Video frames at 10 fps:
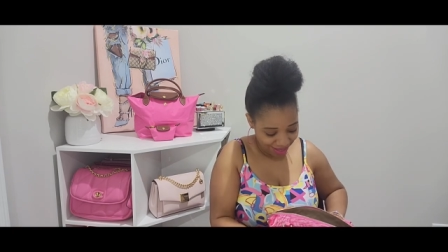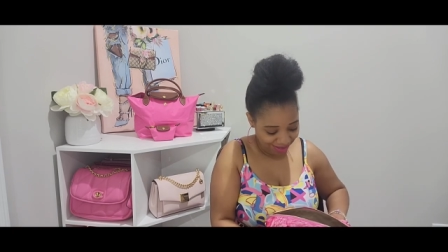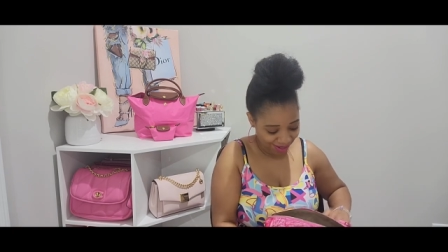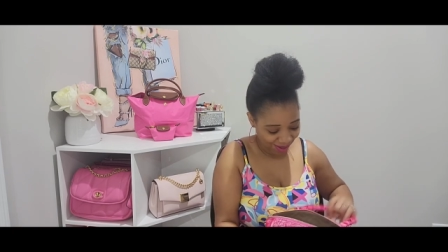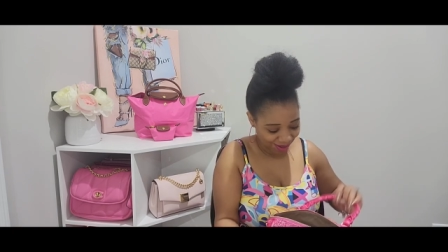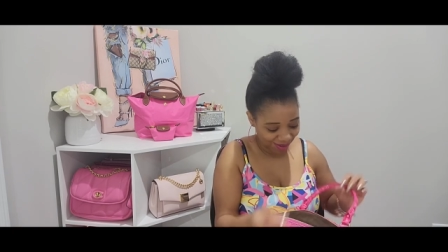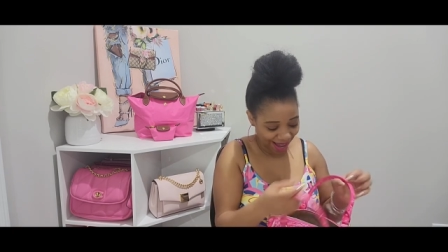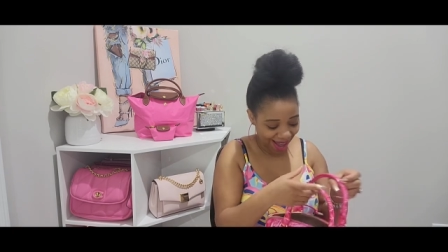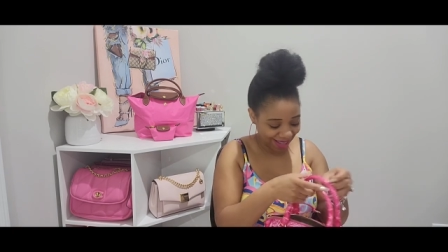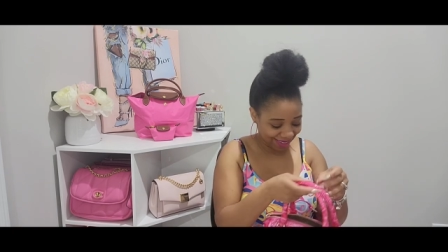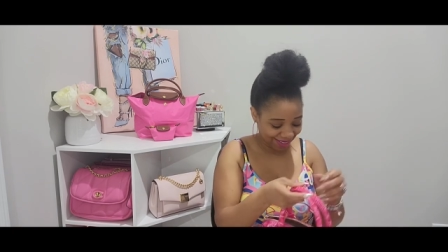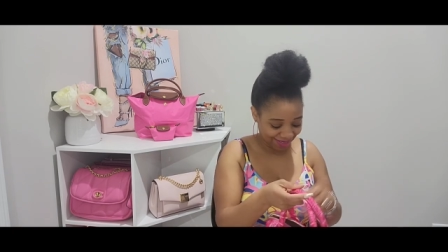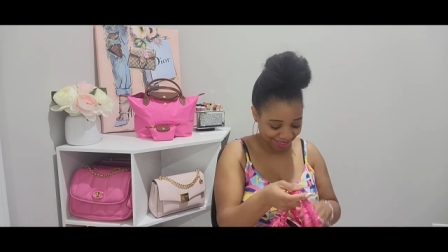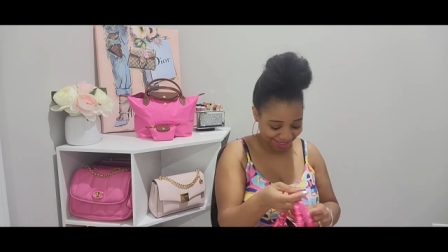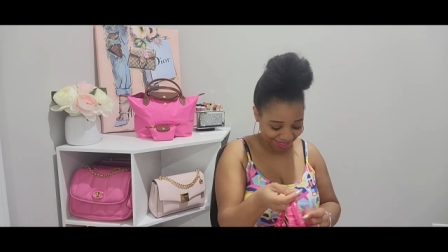Y'all, I
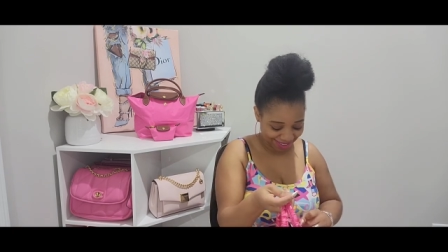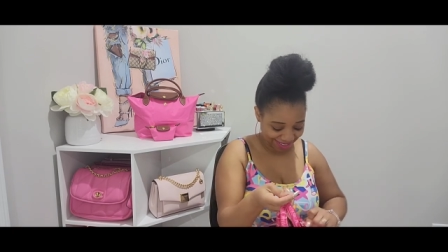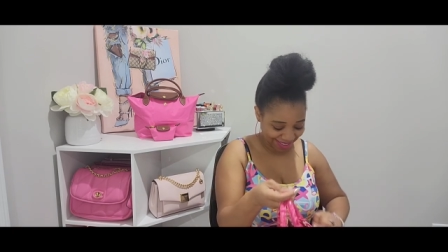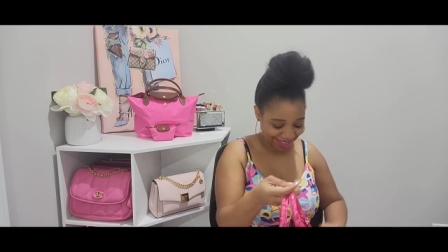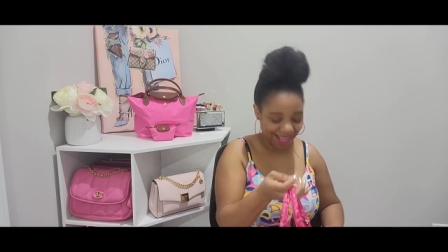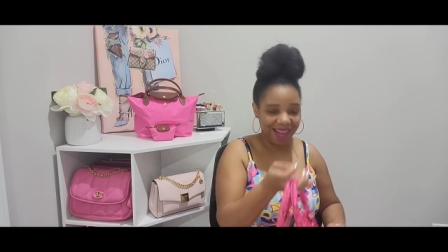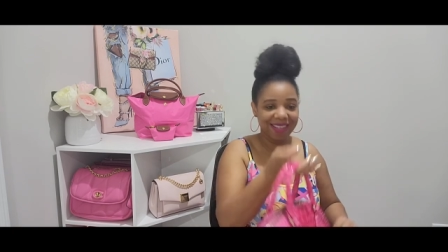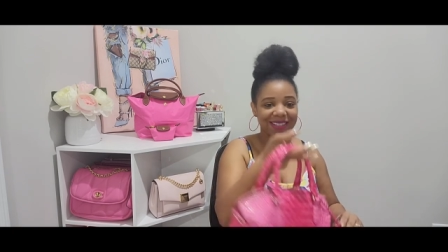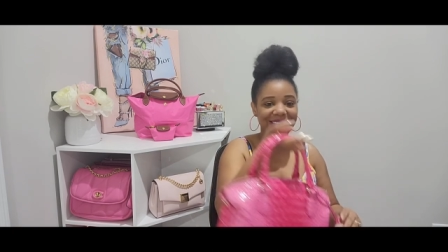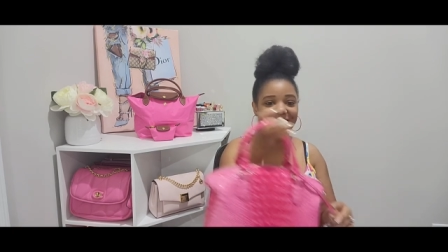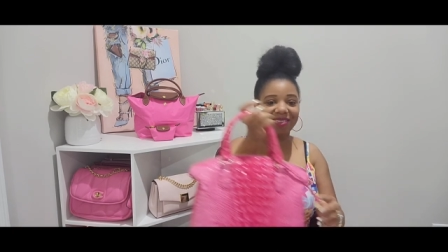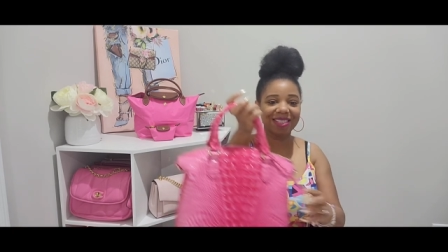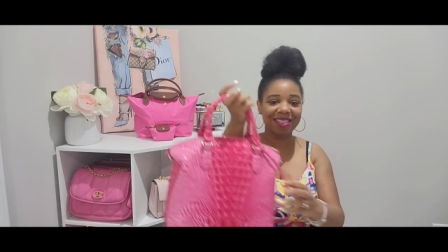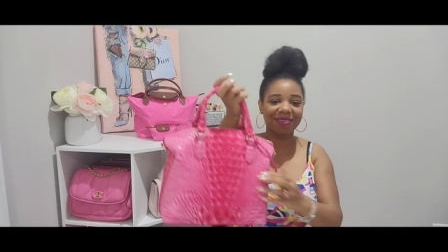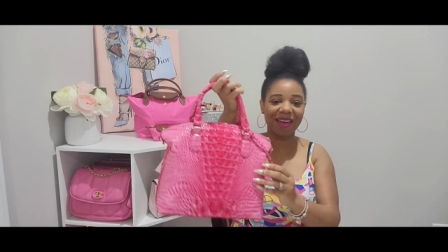love this. I
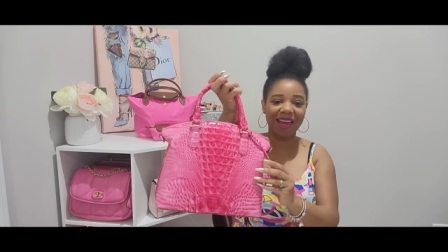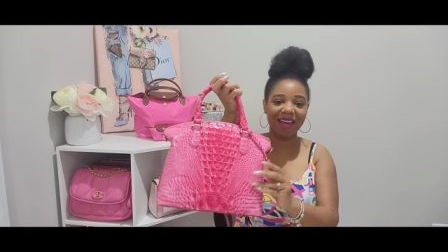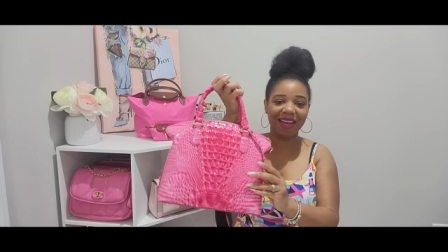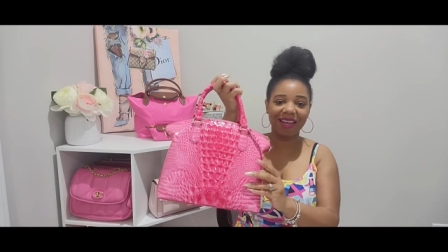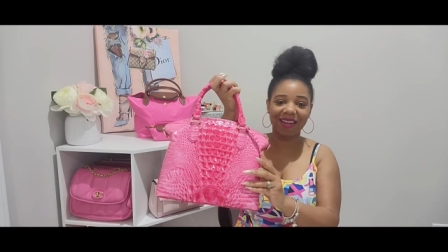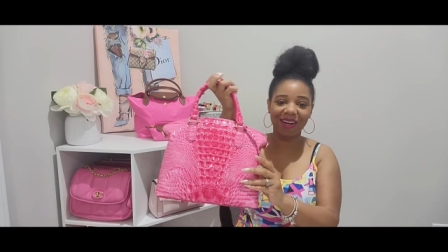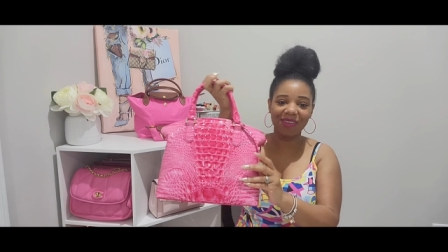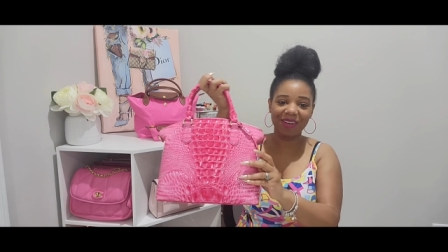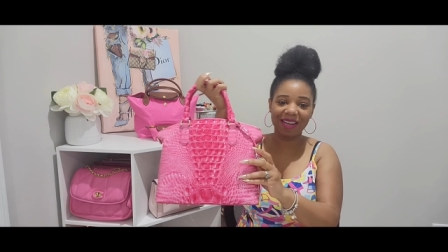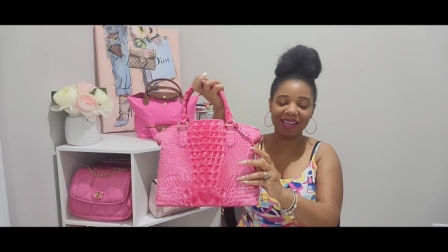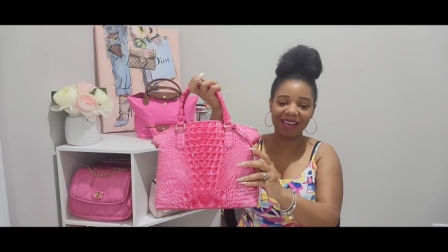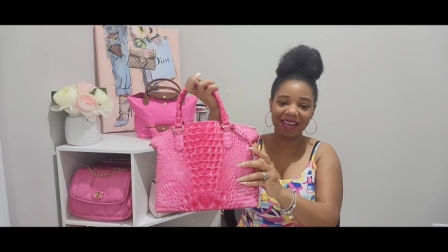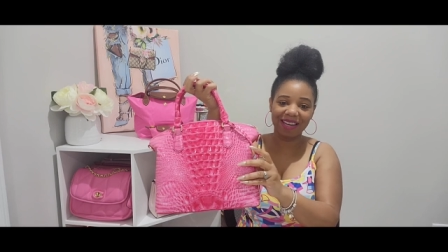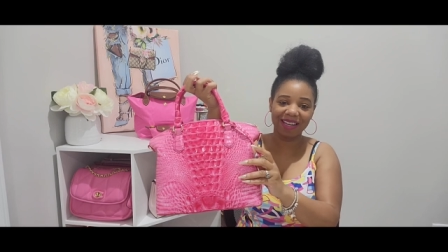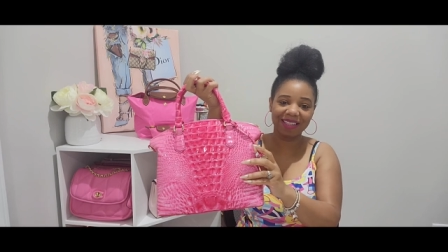love this bag. Oh my
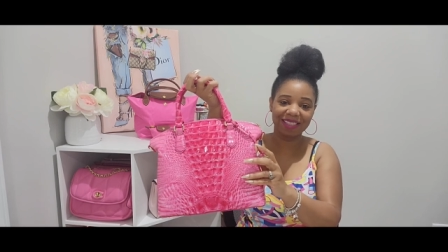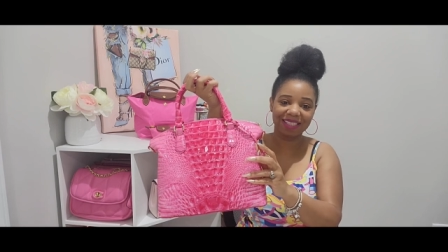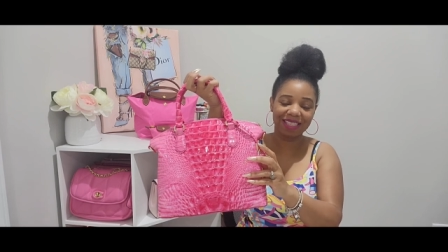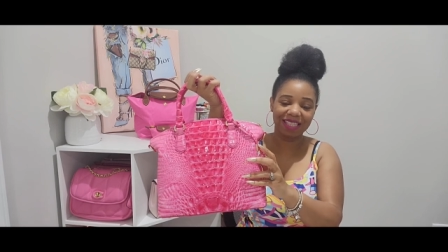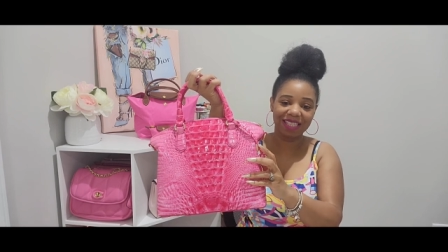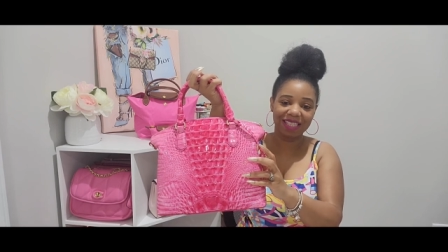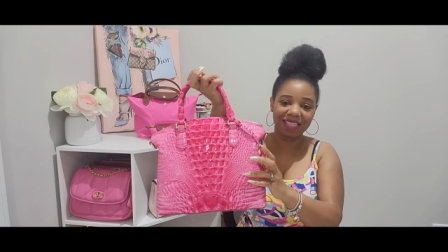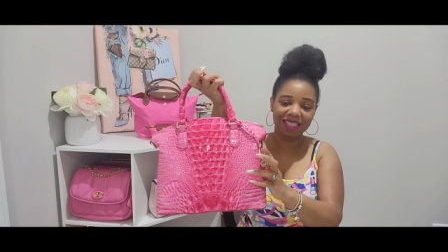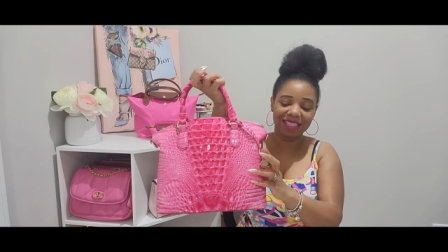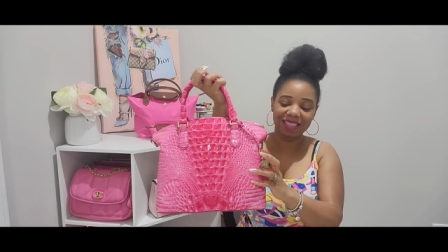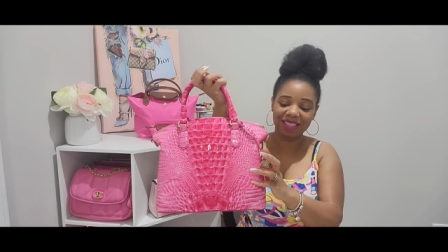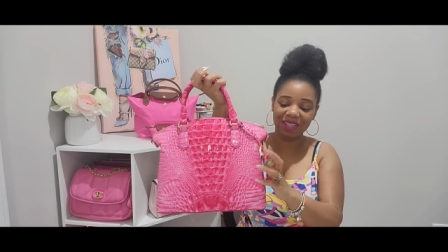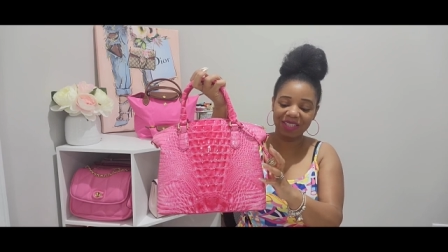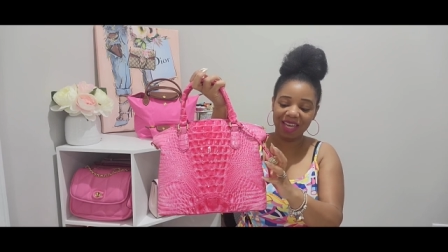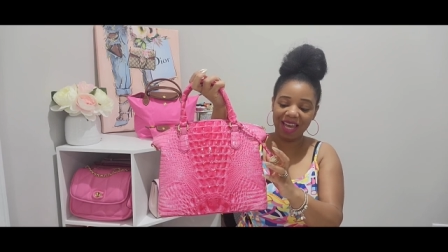gosh. So
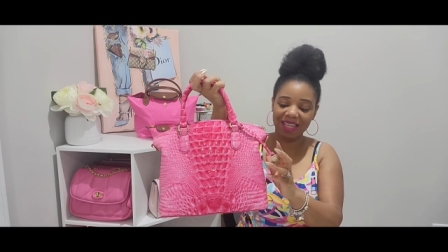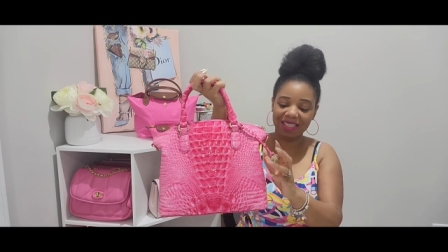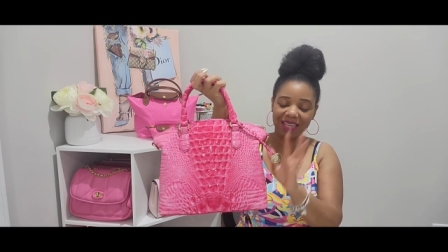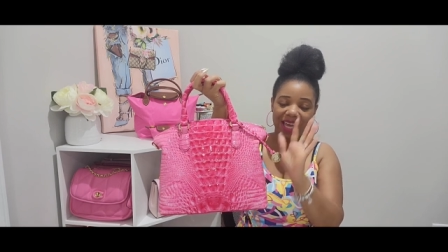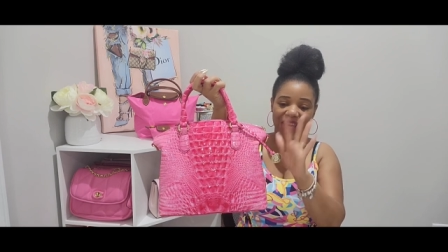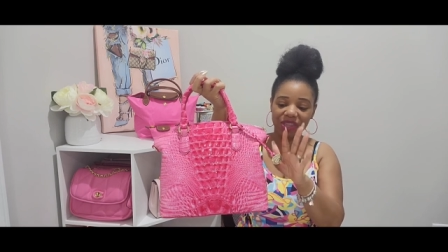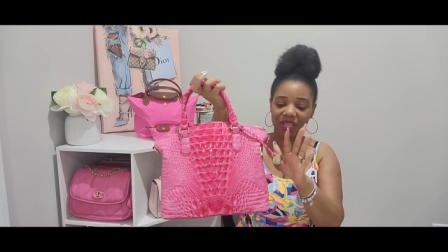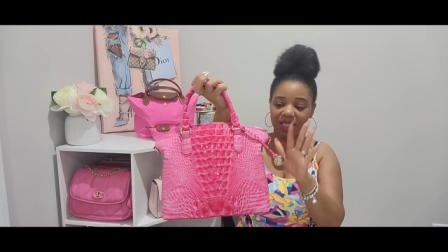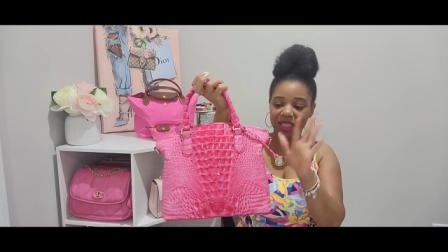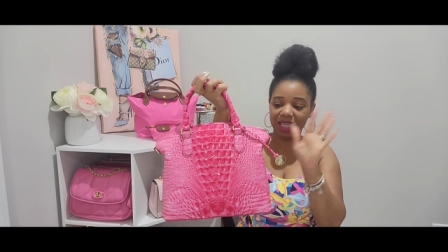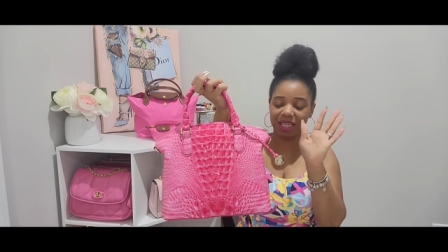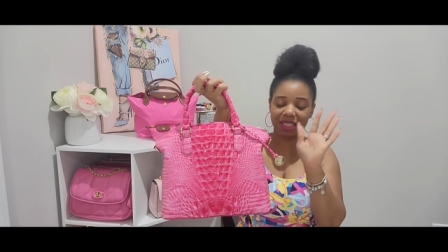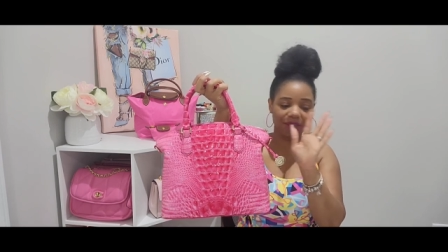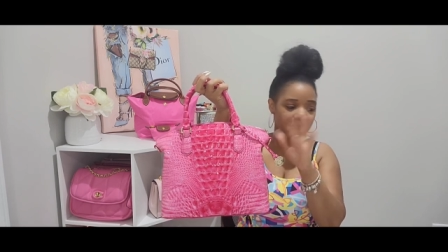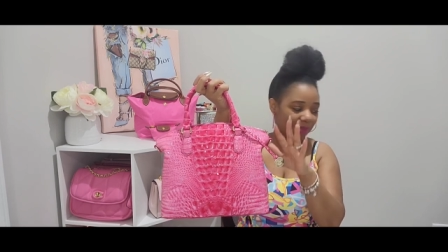yes, this is
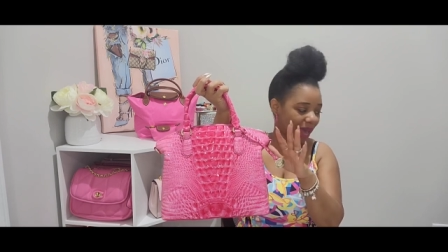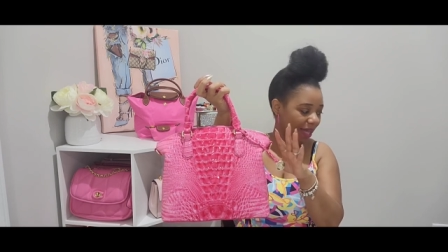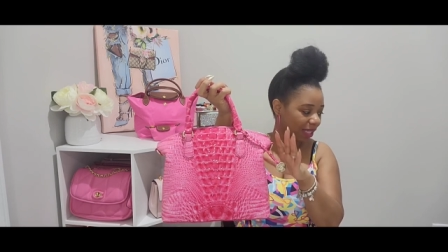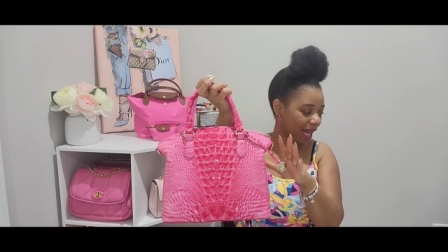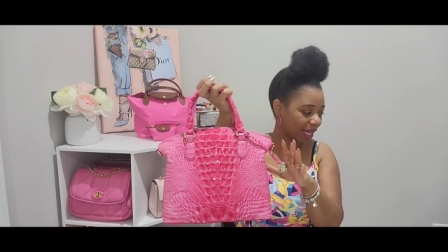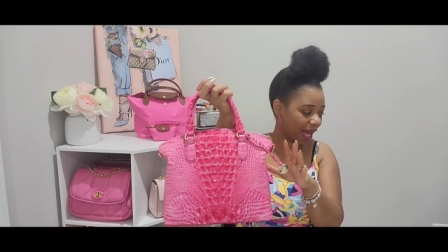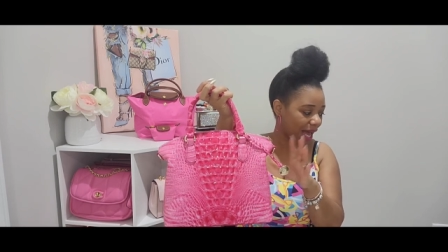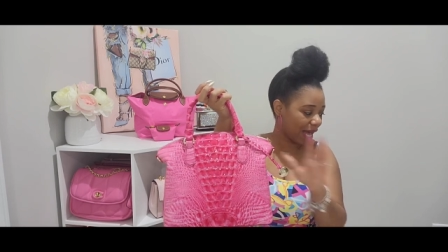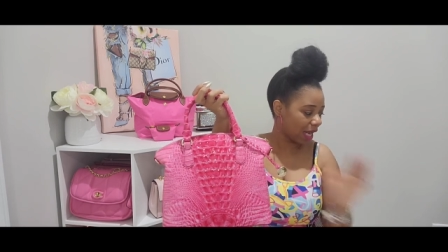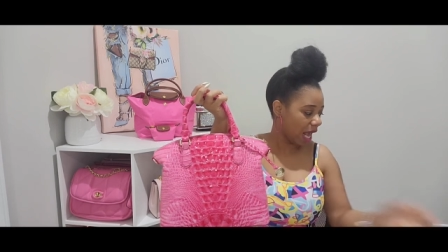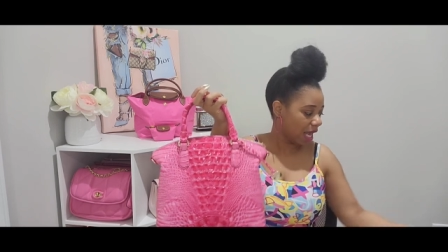the bag that I got.